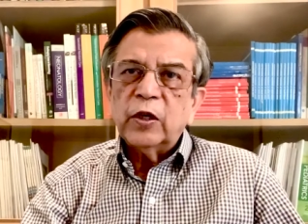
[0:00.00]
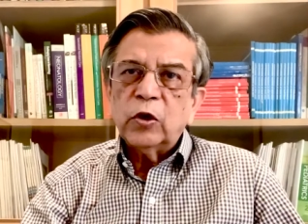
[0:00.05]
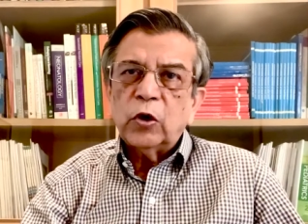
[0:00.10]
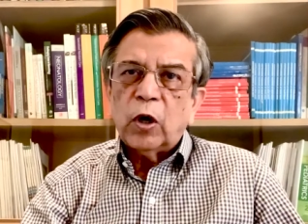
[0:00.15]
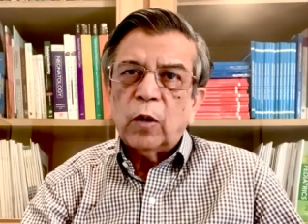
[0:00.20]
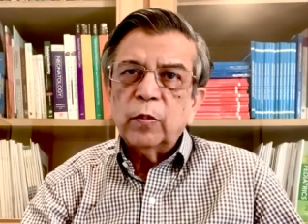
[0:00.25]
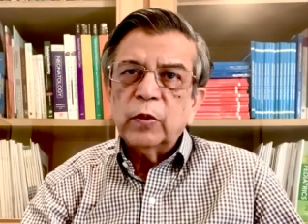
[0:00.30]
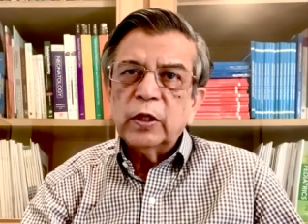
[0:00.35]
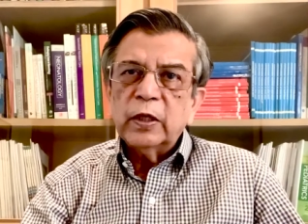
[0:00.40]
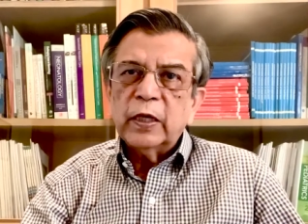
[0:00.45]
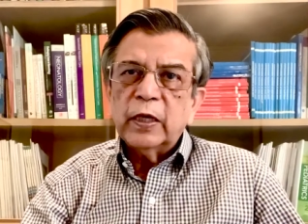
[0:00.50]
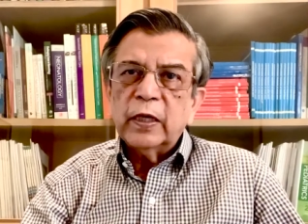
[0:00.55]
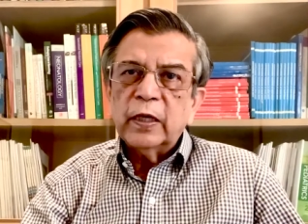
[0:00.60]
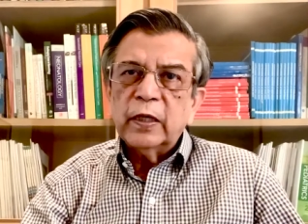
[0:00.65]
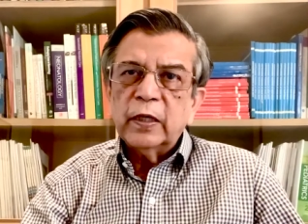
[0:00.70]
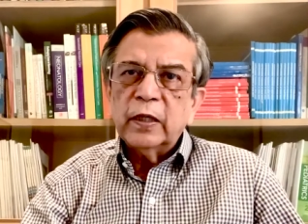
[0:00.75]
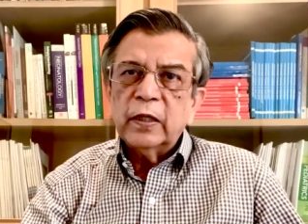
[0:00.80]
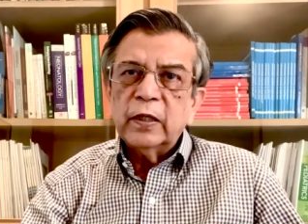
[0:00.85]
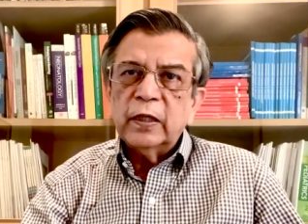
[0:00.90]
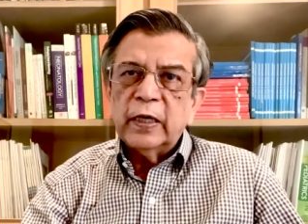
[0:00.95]
common
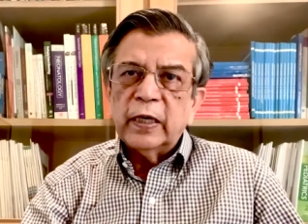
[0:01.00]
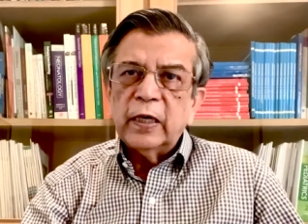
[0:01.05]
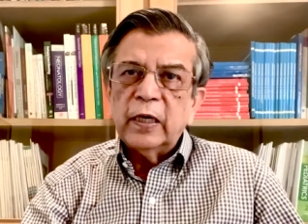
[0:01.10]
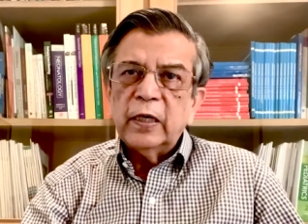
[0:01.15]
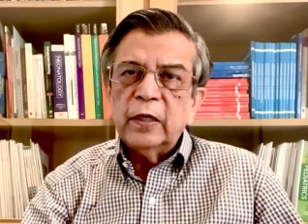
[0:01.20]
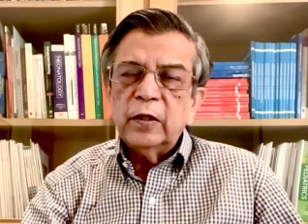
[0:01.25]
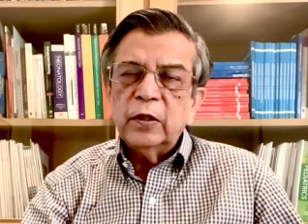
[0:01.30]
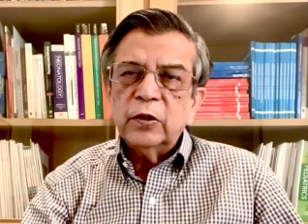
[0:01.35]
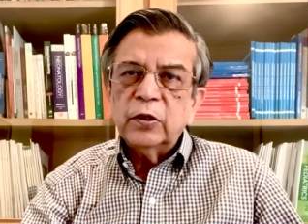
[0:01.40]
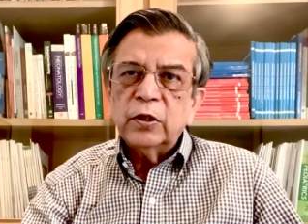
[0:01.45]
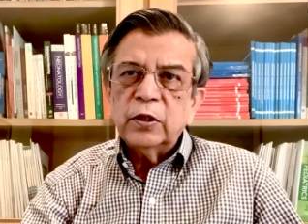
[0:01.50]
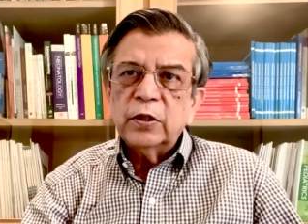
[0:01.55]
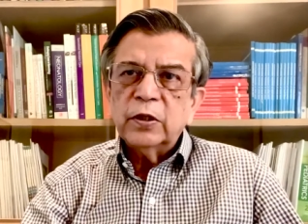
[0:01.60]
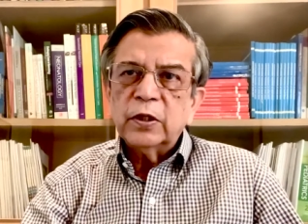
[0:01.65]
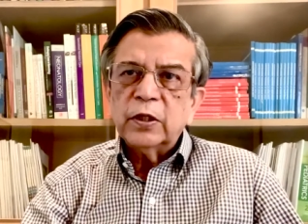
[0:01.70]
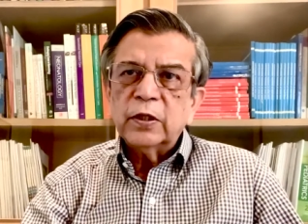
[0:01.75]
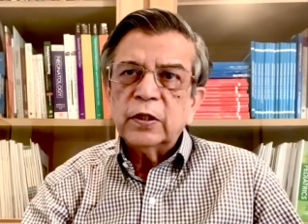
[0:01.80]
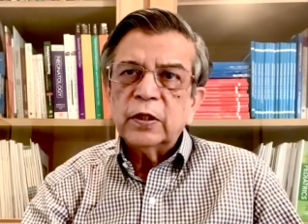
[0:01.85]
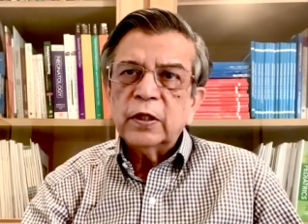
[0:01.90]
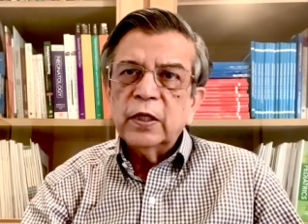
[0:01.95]
and deadly
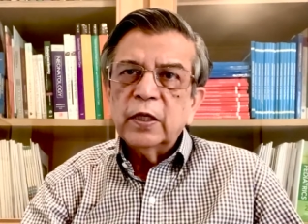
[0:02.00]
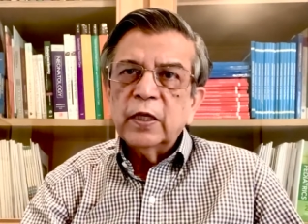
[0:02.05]
diseases,